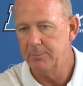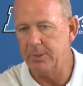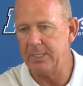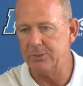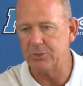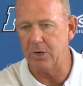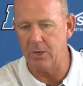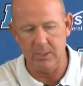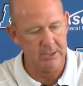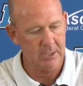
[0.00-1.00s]
playing
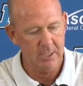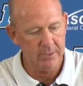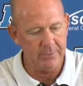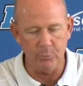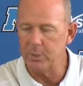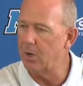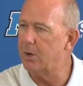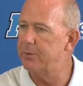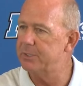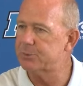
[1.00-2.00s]
Charlotte than we
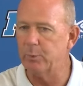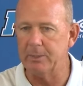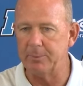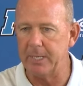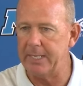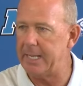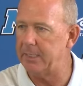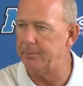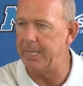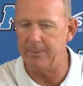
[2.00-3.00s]
are this week playing
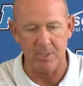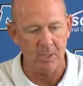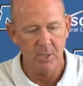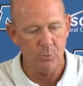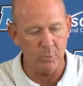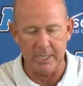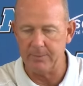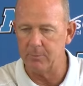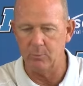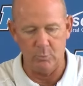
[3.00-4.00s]
Alabama. We're
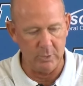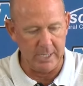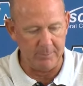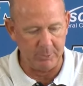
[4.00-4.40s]
not, we're not